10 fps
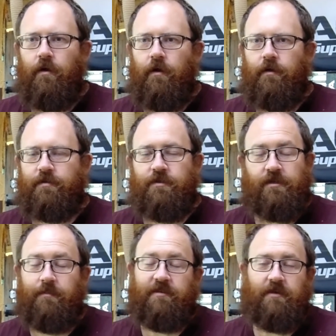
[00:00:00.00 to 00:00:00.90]
it's just
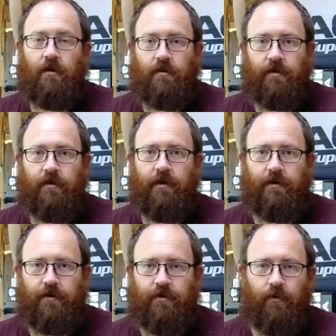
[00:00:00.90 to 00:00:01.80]
going to be solid and
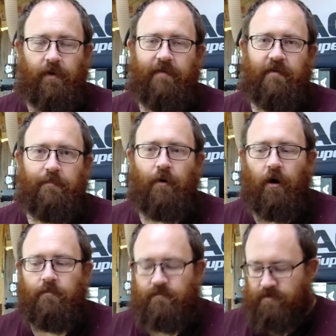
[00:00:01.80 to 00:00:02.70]
you don't have any
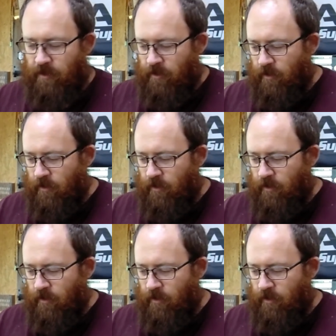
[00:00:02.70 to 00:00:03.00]
problems.